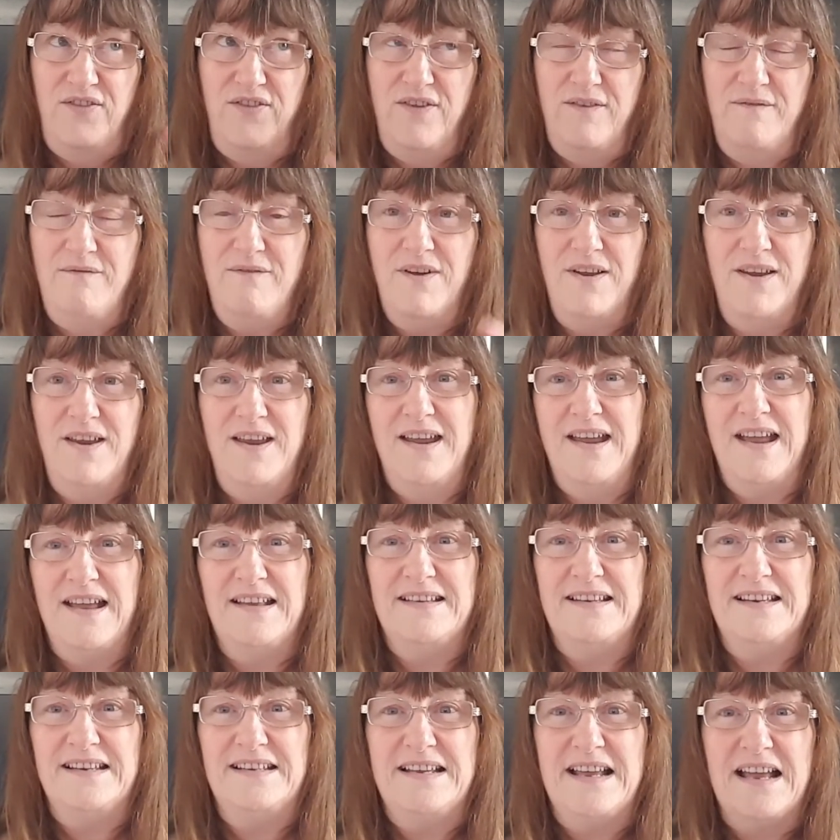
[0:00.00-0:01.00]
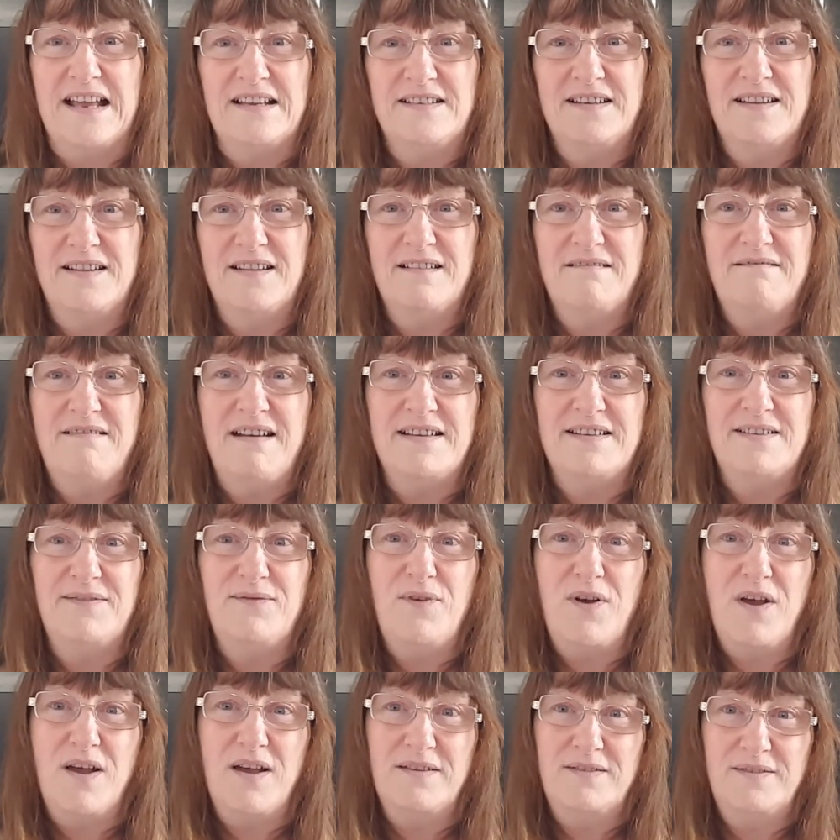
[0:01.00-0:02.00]
than what you get it out of the
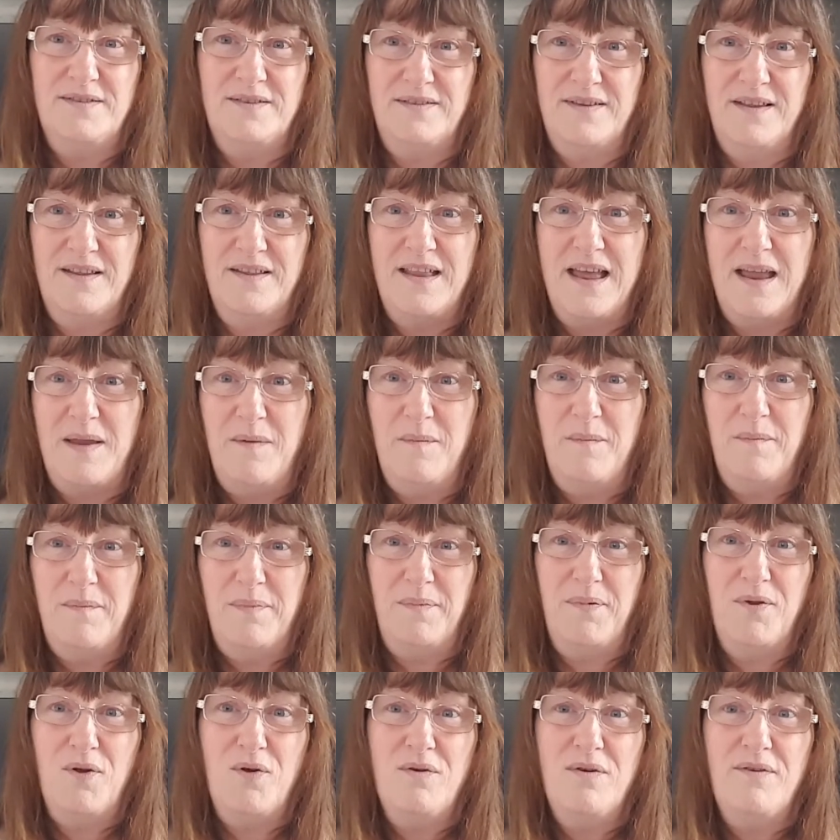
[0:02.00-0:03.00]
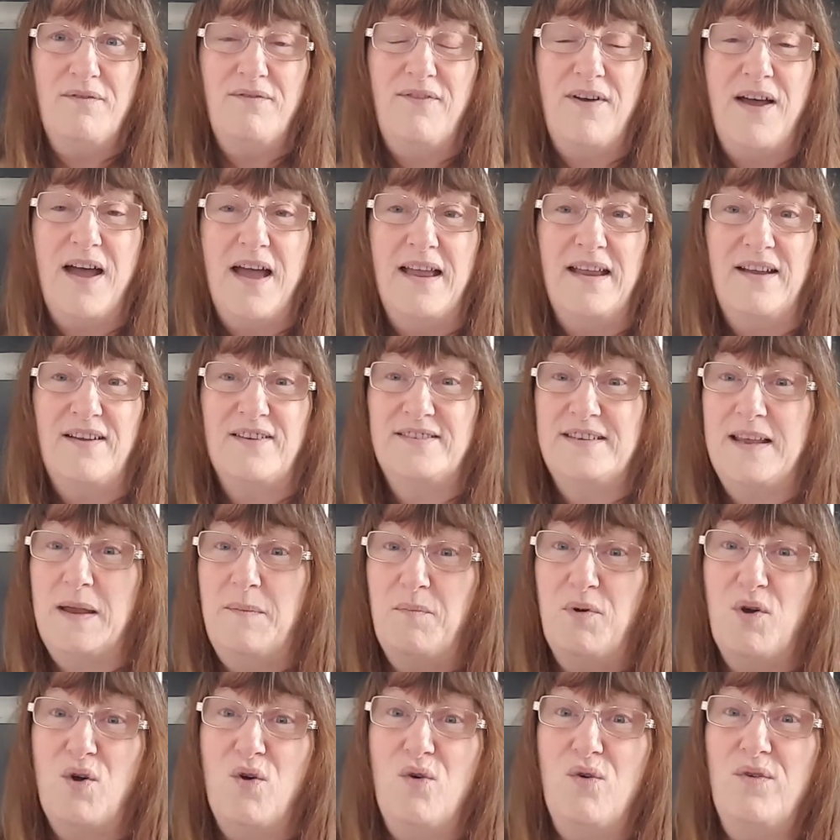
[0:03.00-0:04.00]
reservoirs that they purify, because they
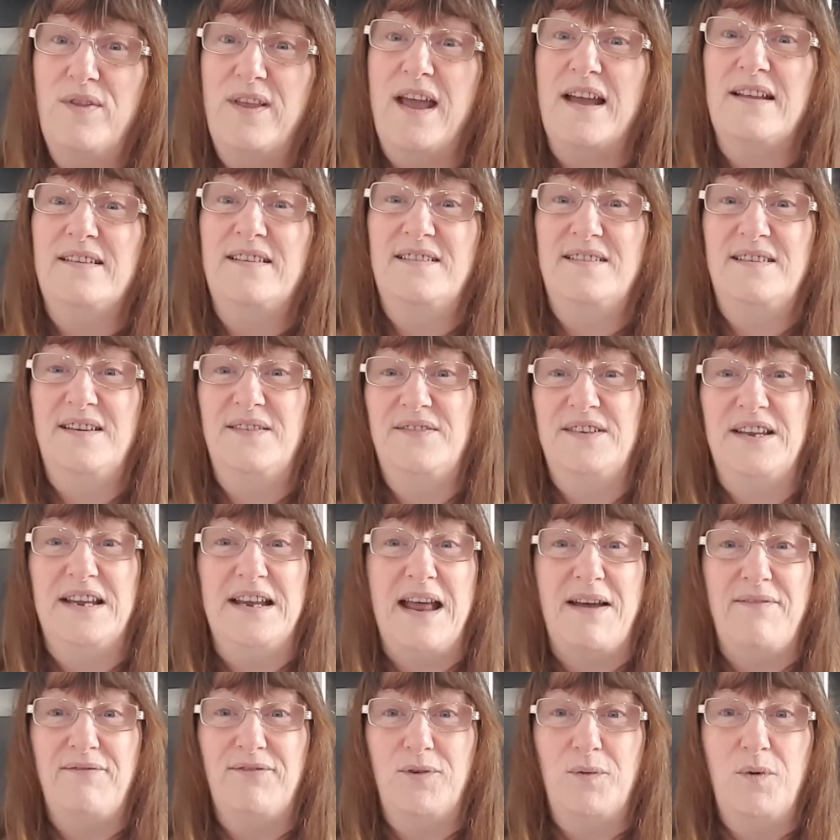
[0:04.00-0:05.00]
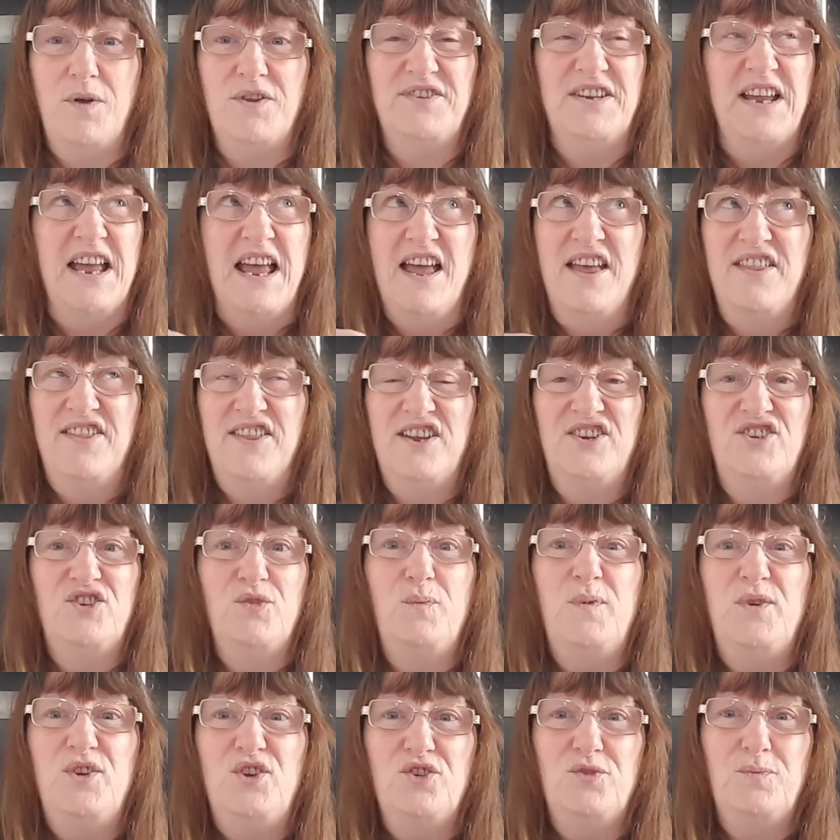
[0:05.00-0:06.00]
put all the additives in afterwards. This
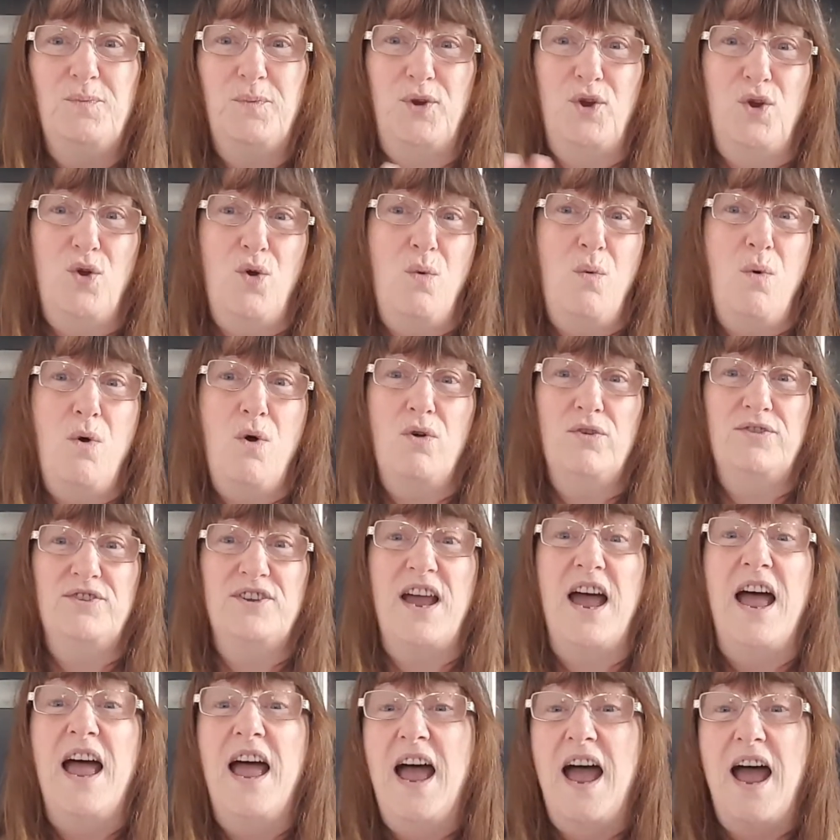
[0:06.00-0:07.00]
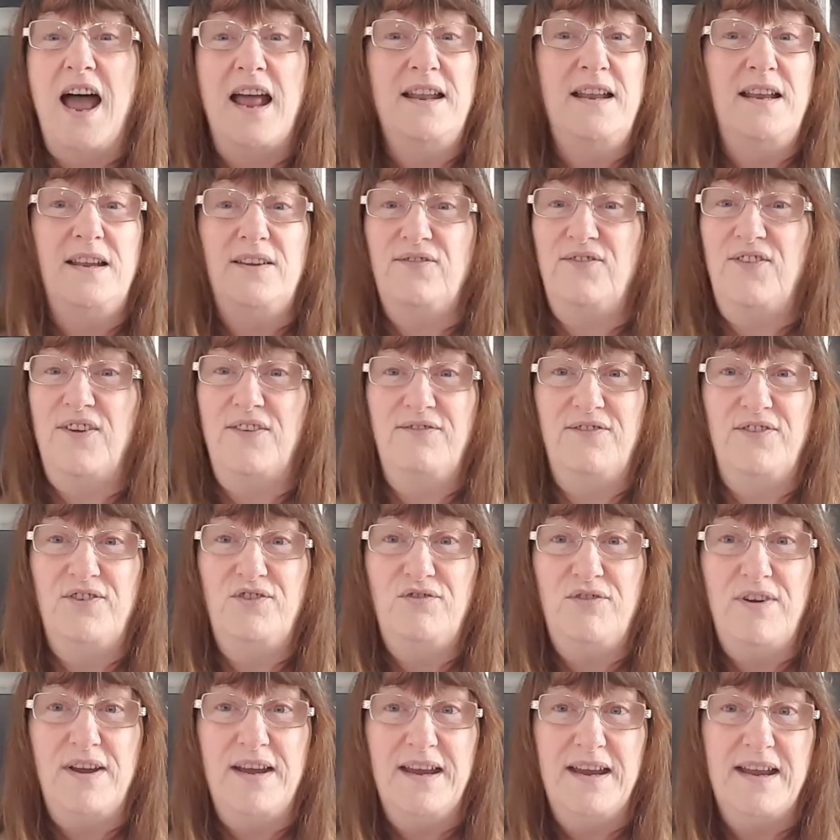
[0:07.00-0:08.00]
will be just pure water and it's fit for
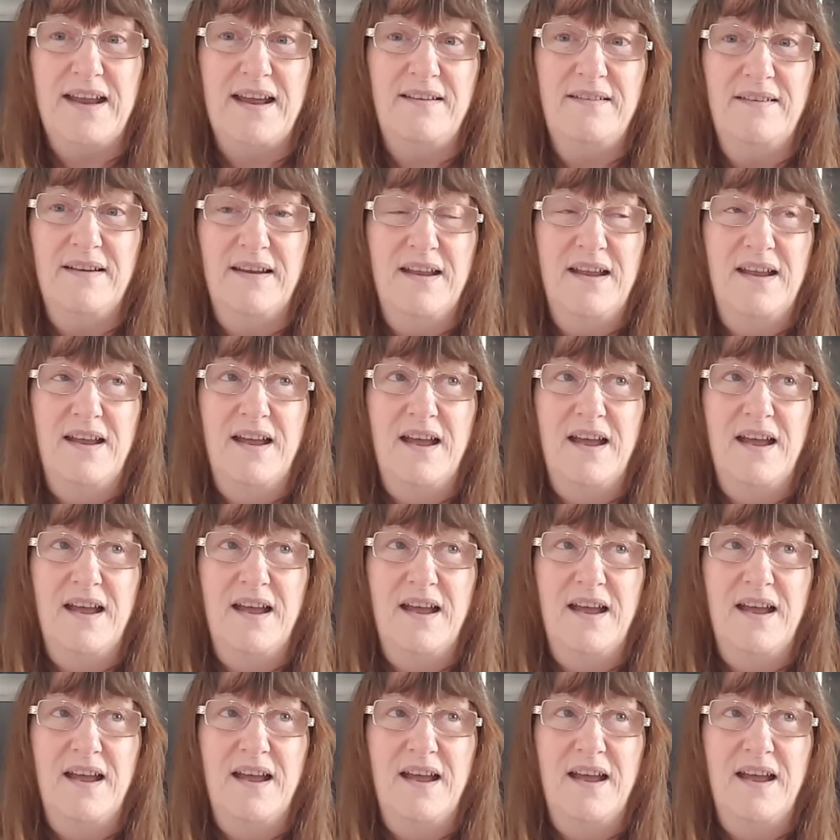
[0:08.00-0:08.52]
drinking.